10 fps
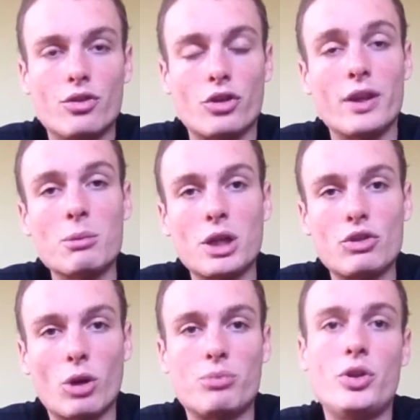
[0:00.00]
So they're my
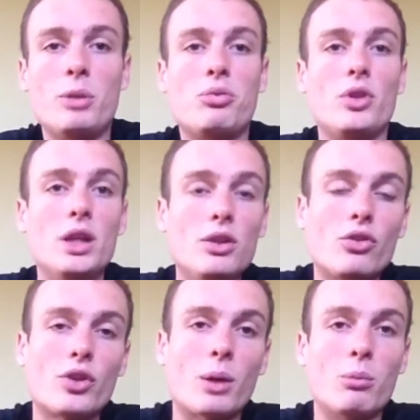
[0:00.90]
top tips.
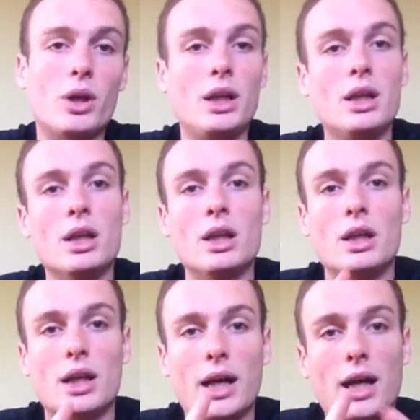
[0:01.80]
In summary,
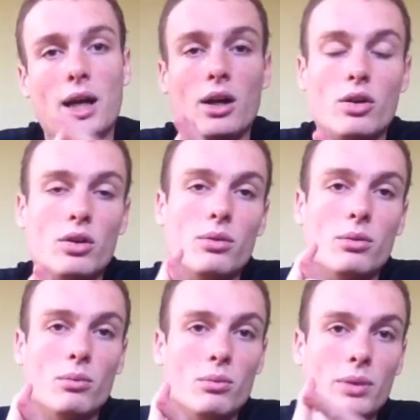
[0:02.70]

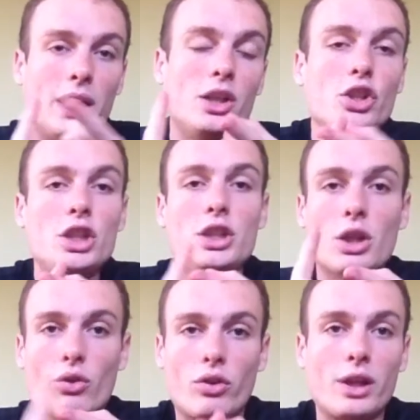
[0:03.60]
energy
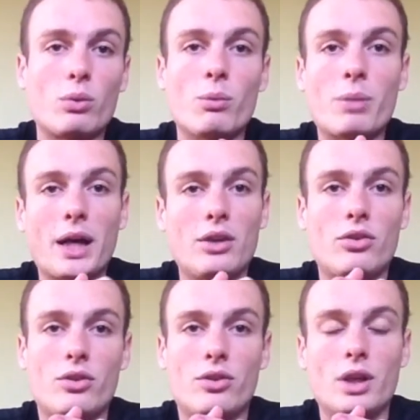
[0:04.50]
gels,
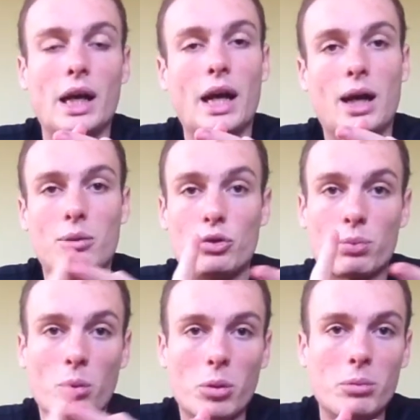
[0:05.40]
liquid-based is
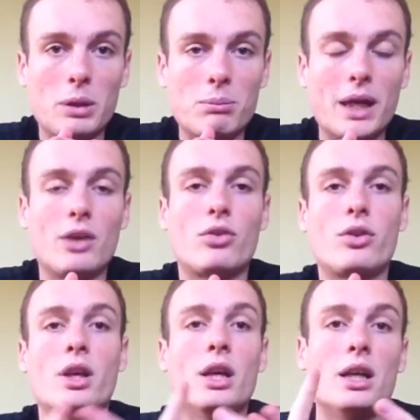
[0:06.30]
probably
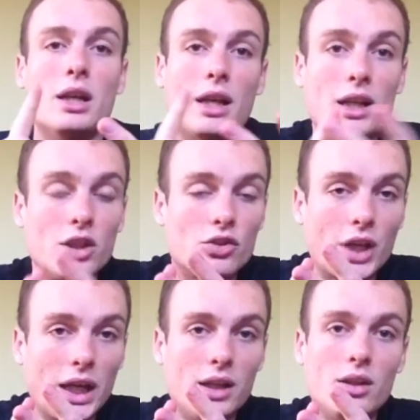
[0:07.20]
best. In your
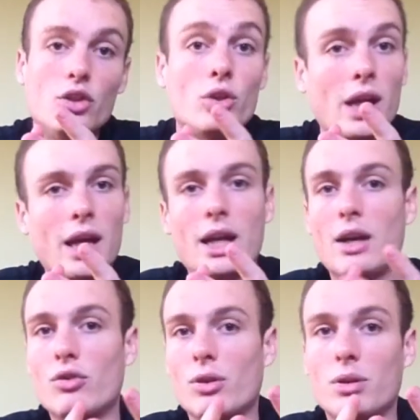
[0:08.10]
tent, you can
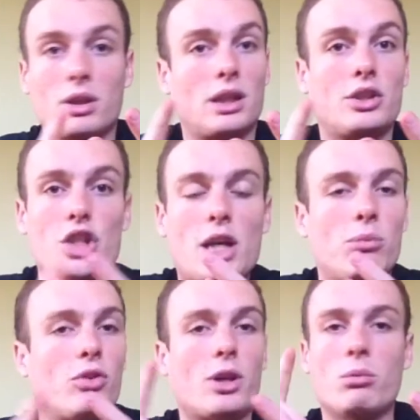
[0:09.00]
have something like
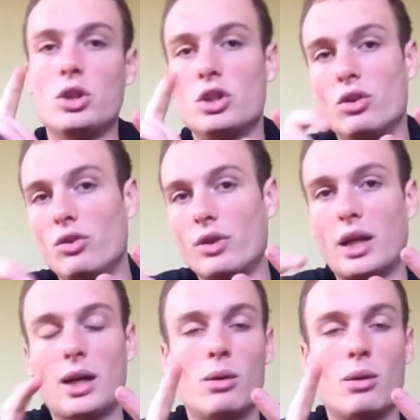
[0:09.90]
jam sandwiches,